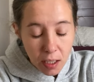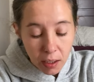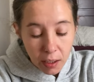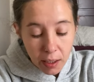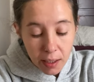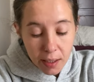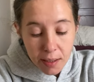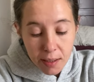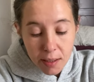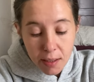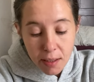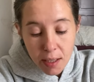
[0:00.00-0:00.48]

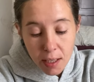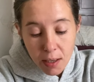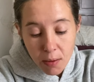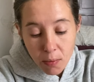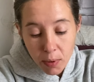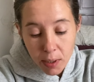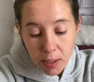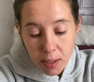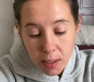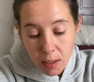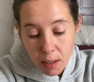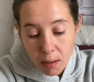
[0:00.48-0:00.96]
let's see
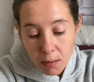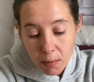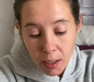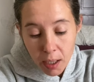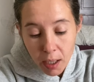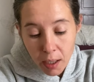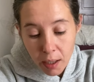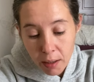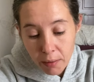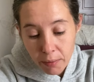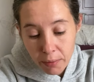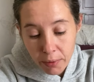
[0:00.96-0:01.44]
what's going
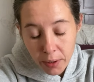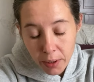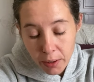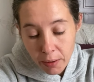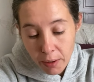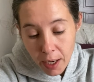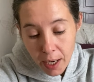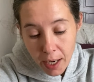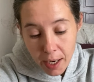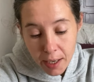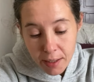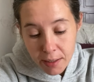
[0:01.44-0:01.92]
on for you
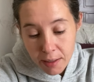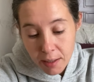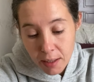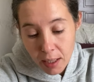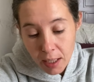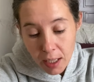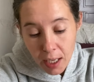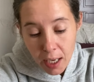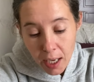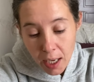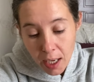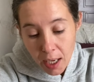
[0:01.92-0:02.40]
guys
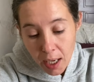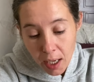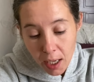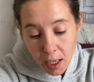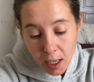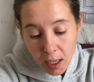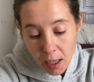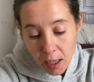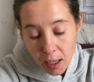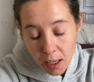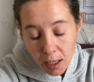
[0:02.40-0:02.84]
today.